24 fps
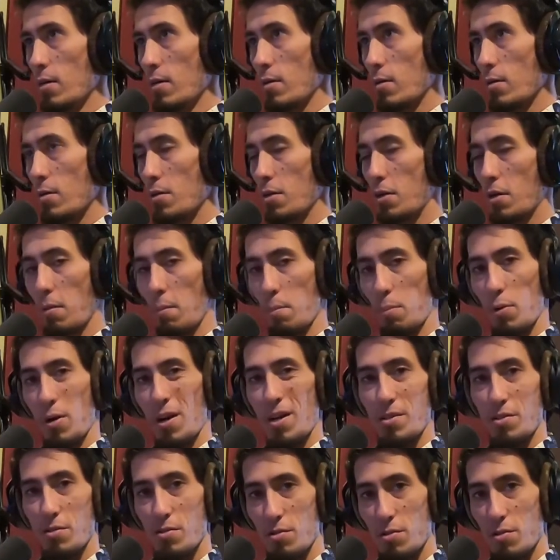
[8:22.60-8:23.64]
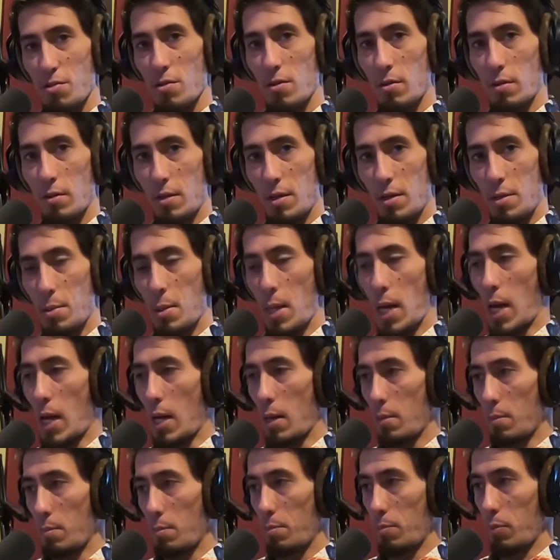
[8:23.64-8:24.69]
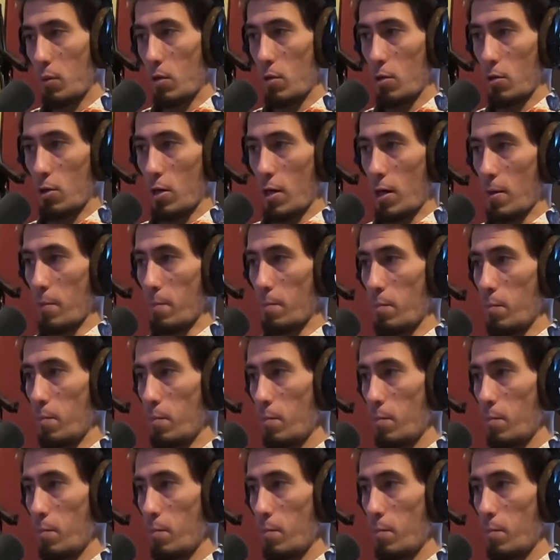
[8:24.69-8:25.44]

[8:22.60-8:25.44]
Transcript: The compressor in that program,